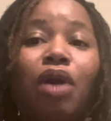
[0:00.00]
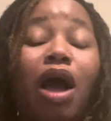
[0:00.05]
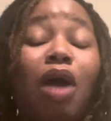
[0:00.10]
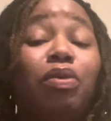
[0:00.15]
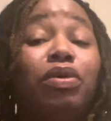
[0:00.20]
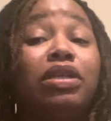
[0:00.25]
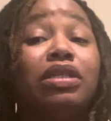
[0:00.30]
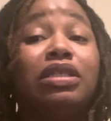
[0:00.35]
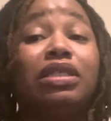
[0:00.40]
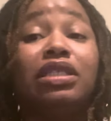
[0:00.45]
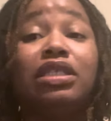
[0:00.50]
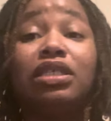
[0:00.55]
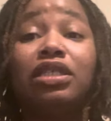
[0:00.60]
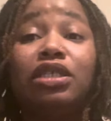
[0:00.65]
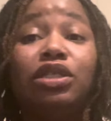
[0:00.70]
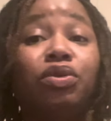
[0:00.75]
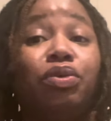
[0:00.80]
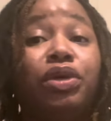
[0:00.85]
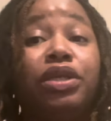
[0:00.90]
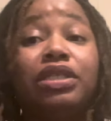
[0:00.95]
I was just
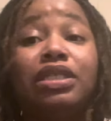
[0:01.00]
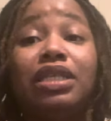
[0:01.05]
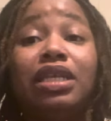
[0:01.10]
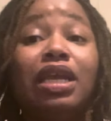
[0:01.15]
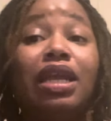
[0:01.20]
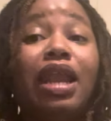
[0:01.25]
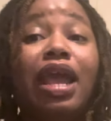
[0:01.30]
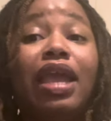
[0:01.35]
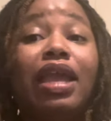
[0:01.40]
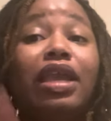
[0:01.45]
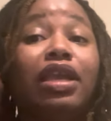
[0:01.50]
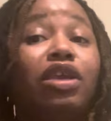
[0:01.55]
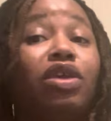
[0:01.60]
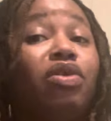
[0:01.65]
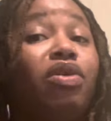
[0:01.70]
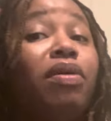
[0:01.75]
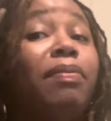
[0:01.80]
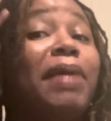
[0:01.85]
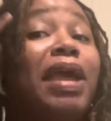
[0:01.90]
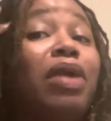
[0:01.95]
doing CNA and
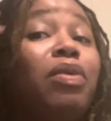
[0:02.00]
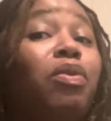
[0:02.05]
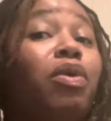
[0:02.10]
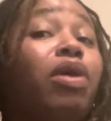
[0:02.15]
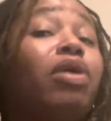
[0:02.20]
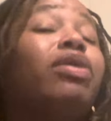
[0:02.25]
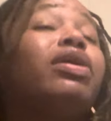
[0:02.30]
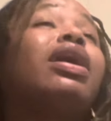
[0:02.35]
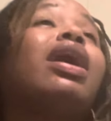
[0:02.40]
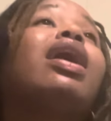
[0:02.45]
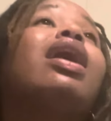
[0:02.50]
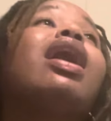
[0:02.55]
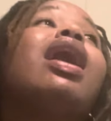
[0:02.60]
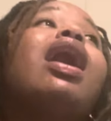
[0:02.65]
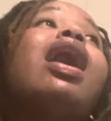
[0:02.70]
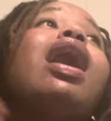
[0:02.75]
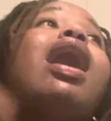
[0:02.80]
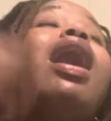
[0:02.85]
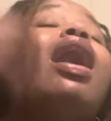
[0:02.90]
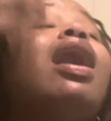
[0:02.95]
QMA work.
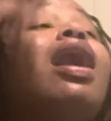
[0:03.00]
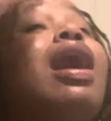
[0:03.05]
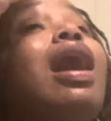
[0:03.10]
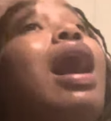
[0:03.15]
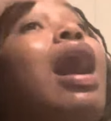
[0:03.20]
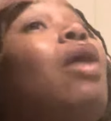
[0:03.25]
I